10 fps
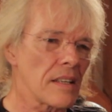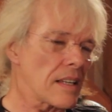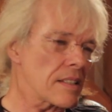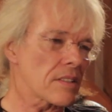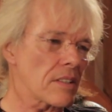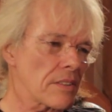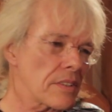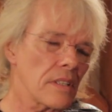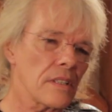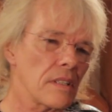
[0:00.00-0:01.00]
It's got
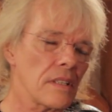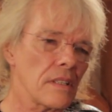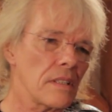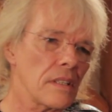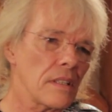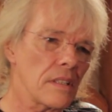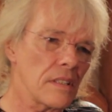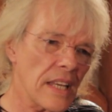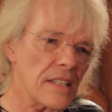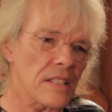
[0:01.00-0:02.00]
the
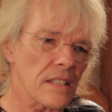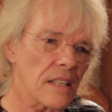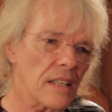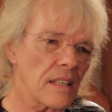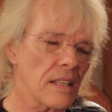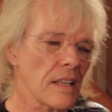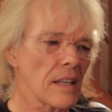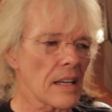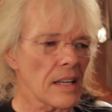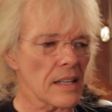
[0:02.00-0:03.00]
density
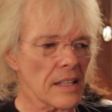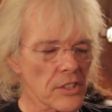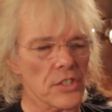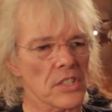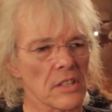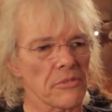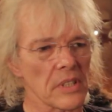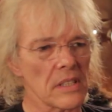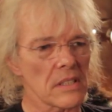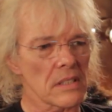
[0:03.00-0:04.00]
and the
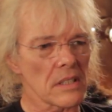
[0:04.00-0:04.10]
stiffness.